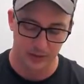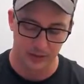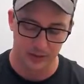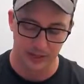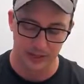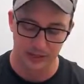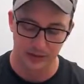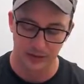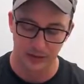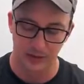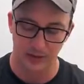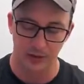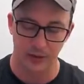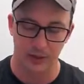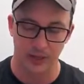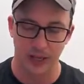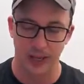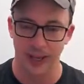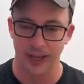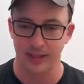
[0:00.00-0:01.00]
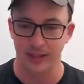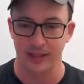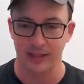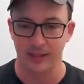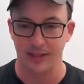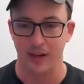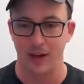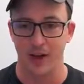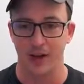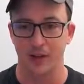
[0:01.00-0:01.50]
like the look ahead,
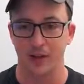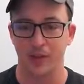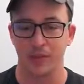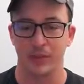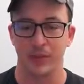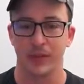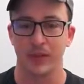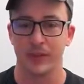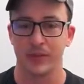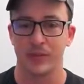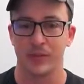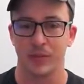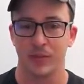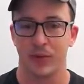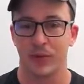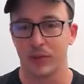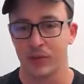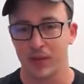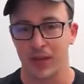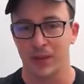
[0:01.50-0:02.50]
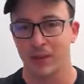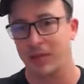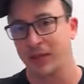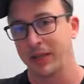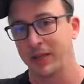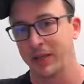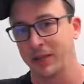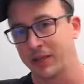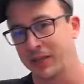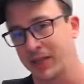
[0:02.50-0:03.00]
like the autocompletes where you're typing
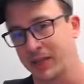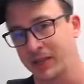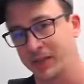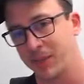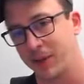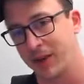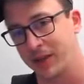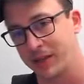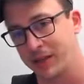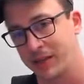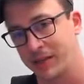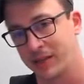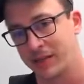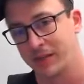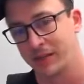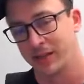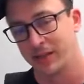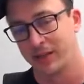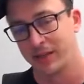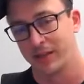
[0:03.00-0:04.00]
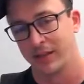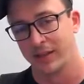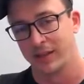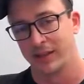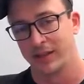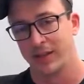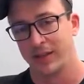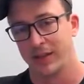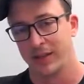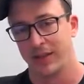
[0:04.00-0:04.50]
into a text box.
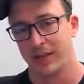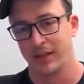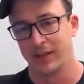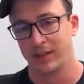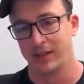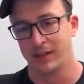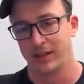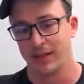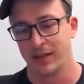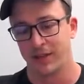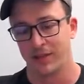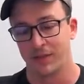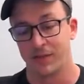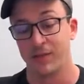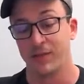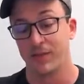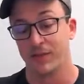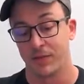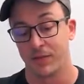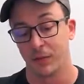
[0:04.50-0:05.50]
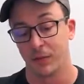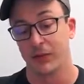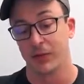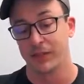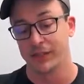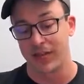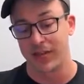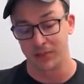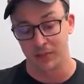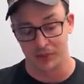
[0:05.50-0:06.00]
And if, for
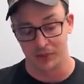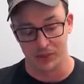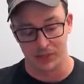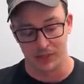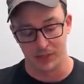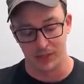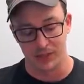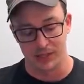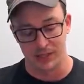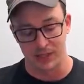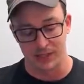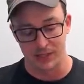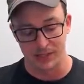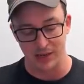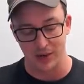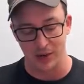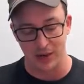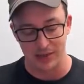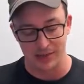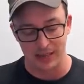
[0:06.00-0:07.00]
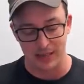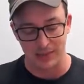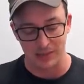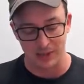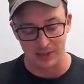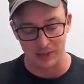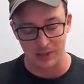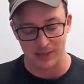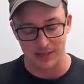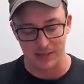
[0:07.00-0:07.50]
example, someone says, oh, I typed
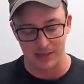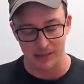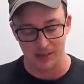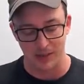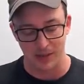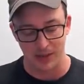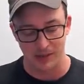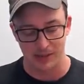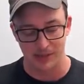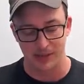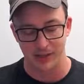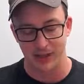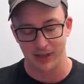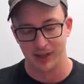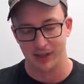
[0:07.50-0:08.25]
into a text box,